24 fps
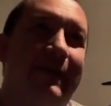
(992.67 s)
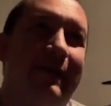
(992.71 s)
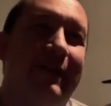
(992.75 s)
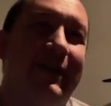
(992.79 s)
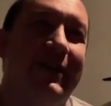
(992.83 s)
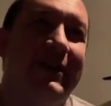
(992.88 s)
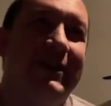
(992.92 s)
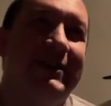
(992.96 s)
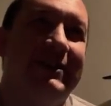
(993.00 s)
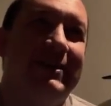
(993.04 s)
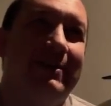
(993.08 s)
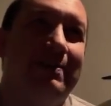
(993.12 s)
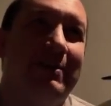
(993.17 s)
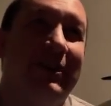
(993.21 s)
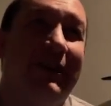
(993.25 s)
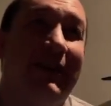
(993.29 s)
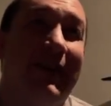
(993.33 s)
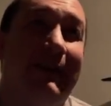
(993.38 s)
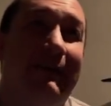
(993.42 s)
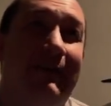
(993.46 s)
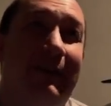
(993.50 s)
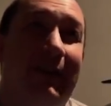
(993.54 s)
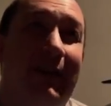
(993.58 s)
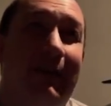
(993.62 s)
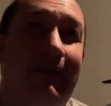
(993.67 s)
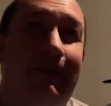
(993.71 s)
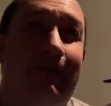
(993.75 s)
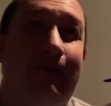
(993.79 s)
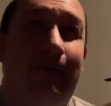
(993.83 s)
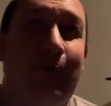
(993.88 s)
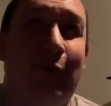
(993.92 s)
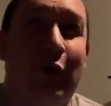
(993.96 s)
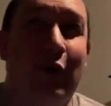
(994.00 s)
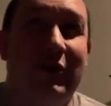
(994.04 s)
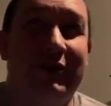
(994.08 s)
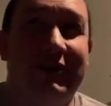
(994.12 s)
is a malevolent
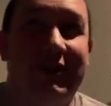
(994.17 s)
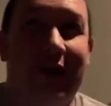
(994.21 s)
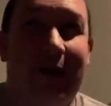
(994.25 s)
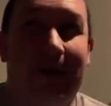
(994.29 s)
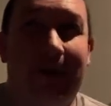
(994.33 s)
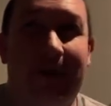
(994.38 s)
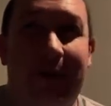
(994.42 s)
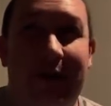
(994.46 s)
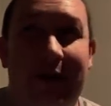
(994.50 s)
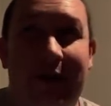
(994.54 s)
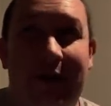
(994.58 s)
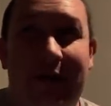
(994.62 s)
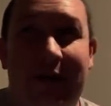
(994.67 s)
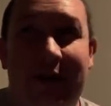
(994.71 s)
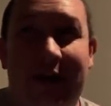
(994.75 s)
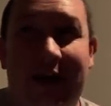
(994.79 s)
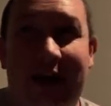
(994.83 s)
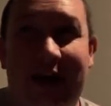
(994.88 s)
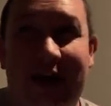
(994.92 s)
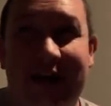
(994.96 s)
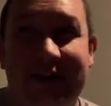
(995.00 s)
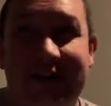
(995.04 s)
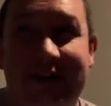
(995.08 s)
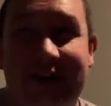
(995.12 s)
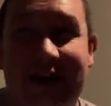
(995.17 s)
force out there that has